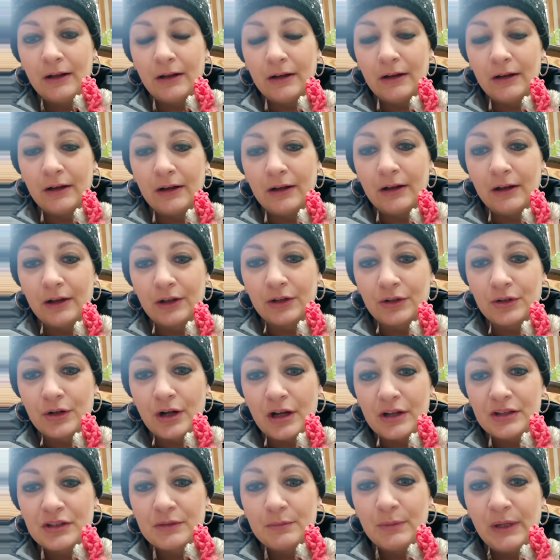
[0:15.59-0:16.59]

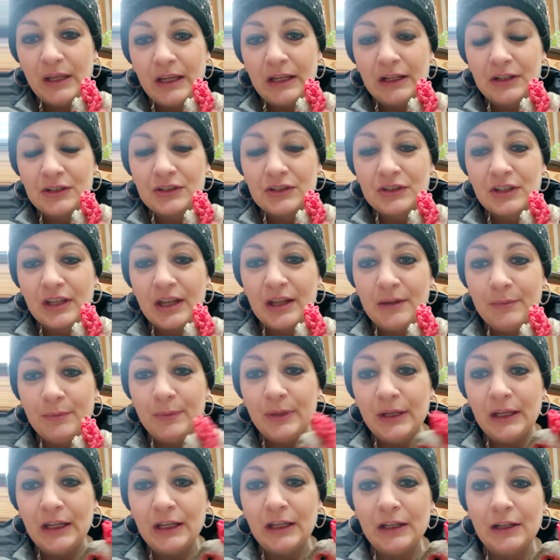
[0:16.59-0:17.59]
Crossbeaks can
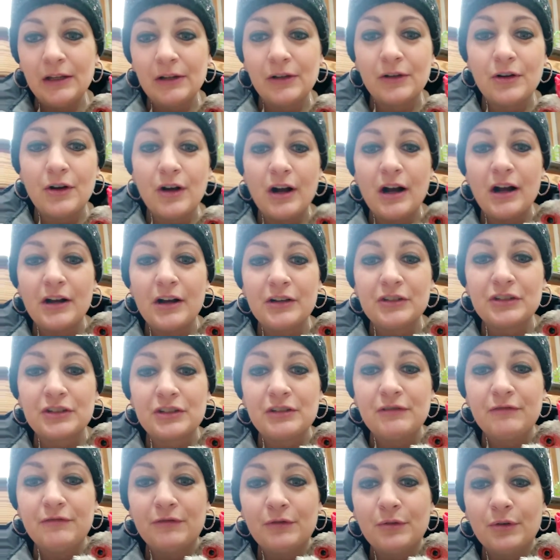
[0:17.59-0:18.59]
be
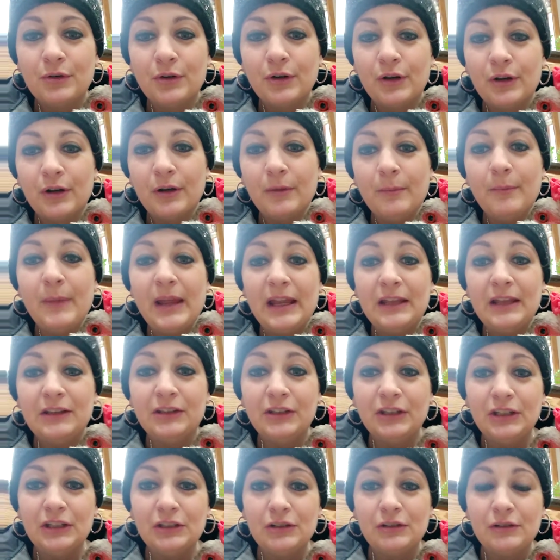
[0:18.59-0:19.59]
caused
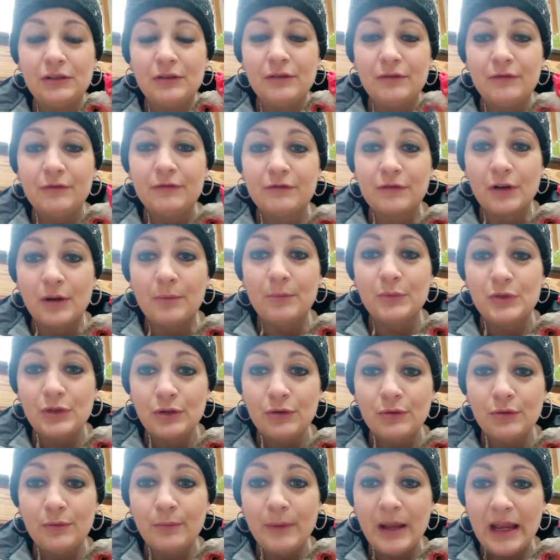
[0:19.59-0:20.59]
mainly from
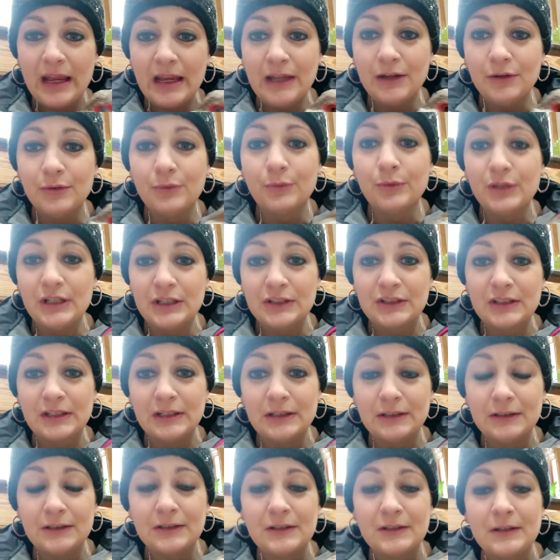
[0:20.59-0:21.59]
two main
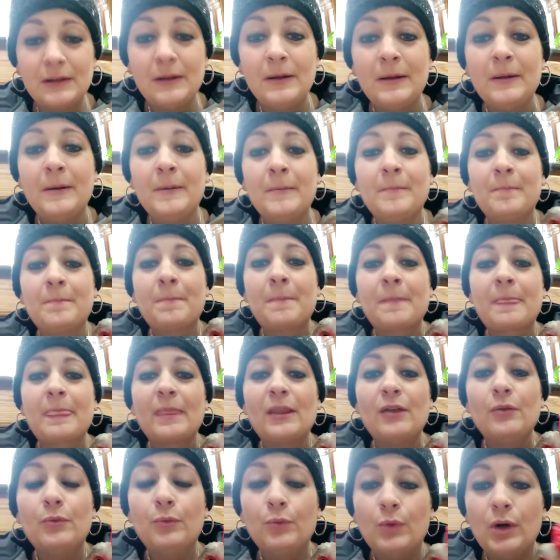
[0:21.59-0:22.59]
reasons.
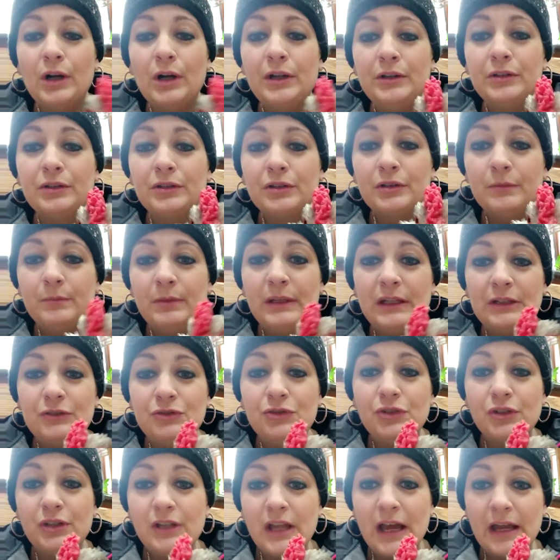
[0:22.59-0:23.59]
One could be
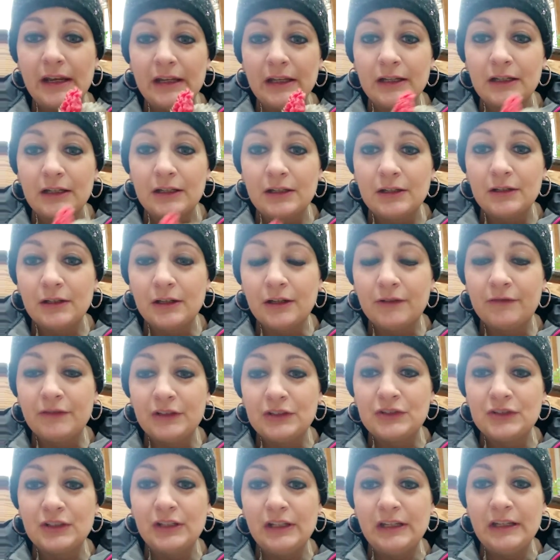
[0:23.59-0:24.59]
genetic, if
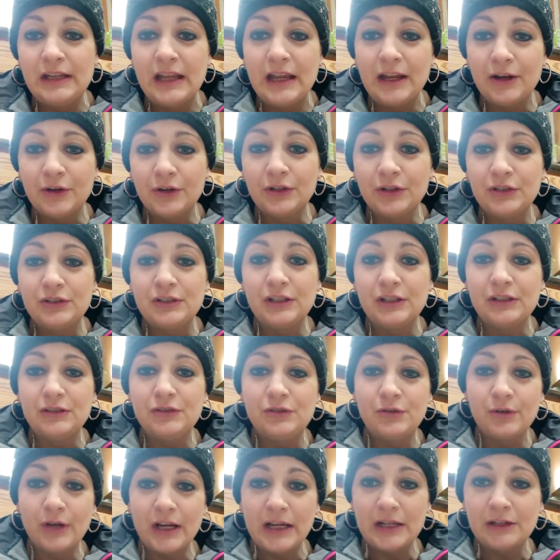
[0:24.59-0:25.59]
it's an inherited
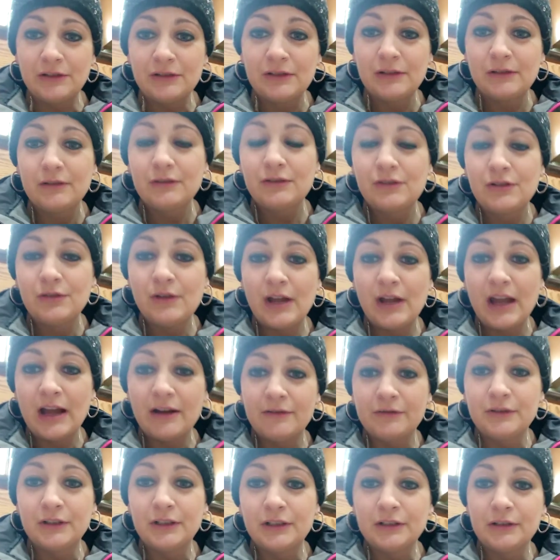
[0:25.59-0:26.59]
trait to
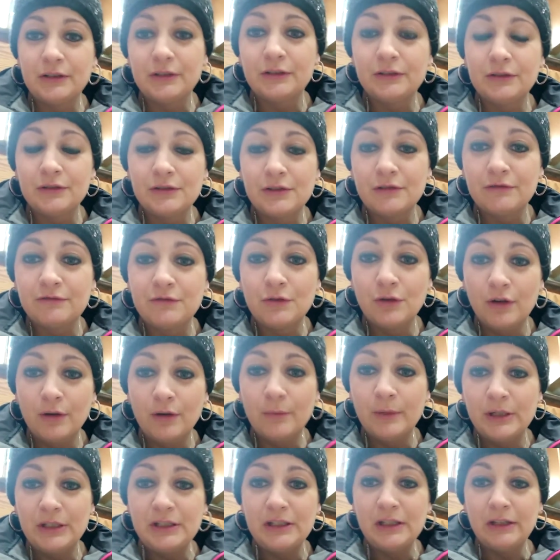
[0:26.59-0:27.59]
have a
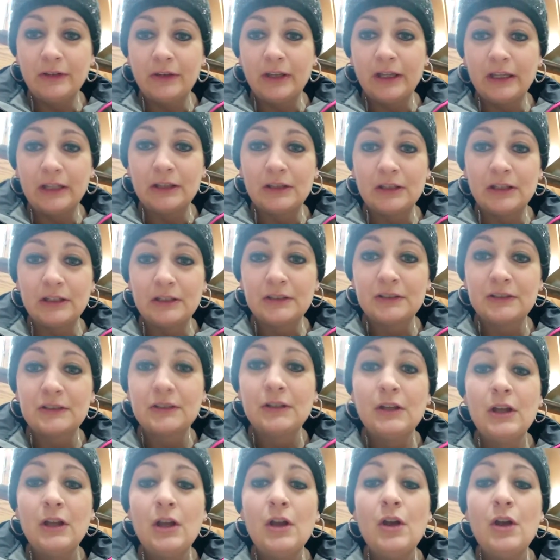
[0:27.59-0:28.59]
deformity like
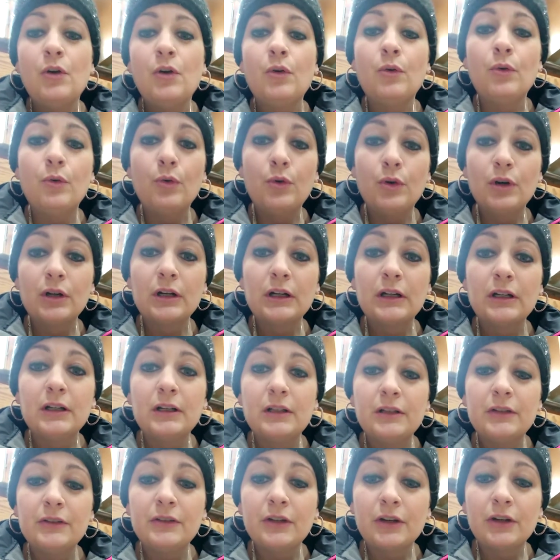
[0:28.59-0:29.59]
this,
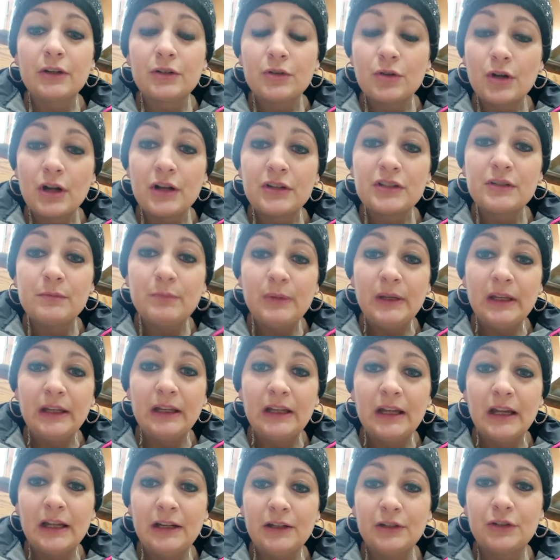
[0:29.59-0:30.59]
or a
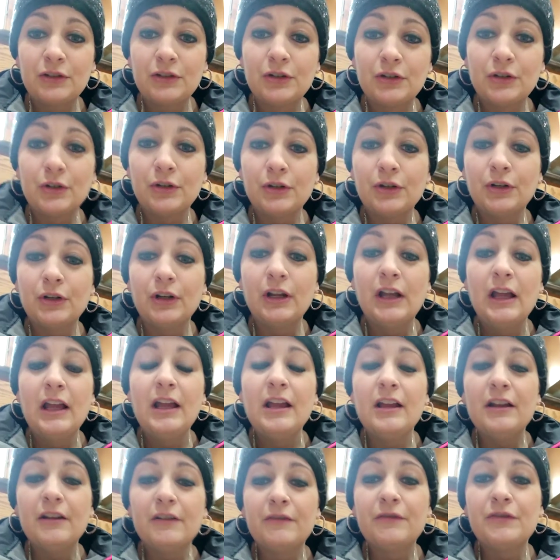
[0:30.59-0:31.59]
crossbeak can occur
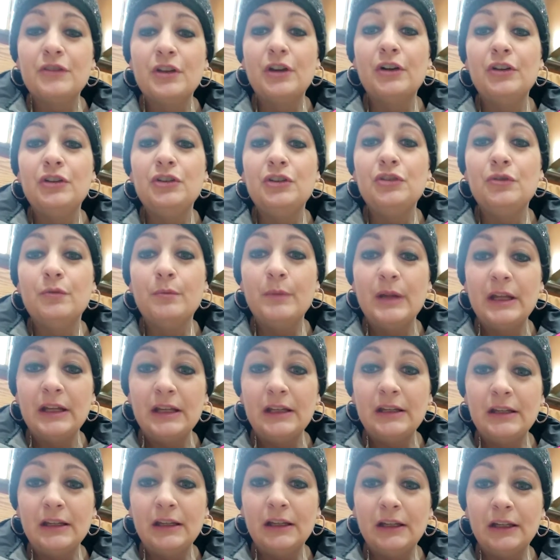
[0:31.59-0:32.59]
if the
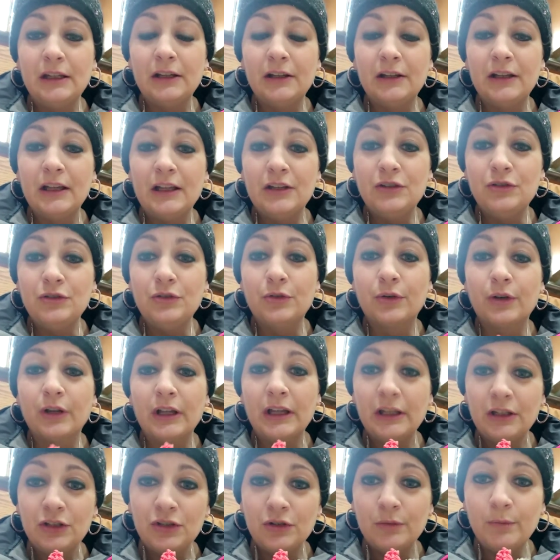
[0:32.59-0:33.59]
humidity in your
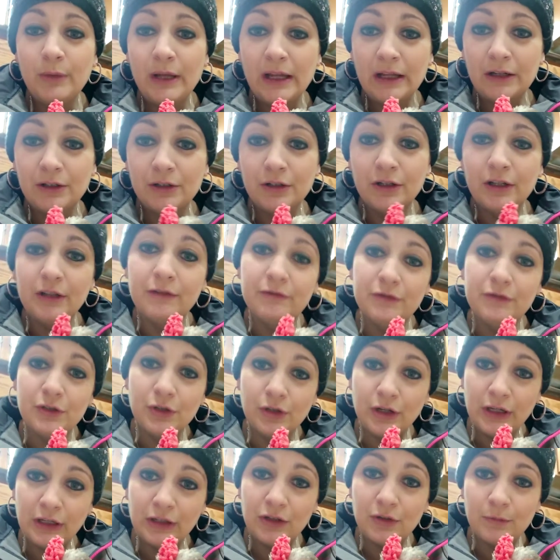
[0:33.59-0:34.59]
incubator, if
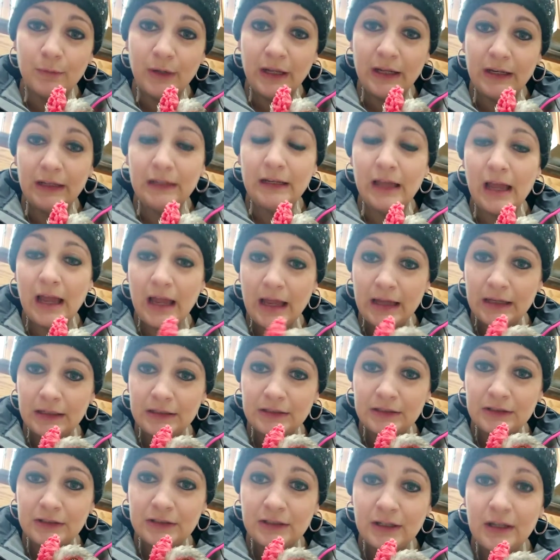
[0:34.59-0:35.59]
you're incubating
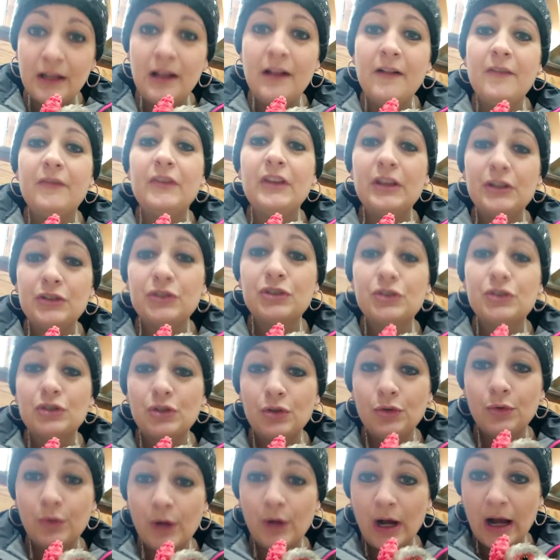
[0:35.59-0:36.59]
eggs, is
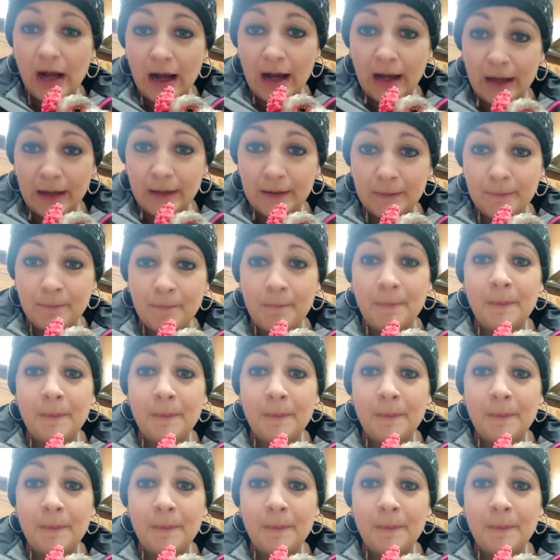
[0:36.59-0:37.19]
too high.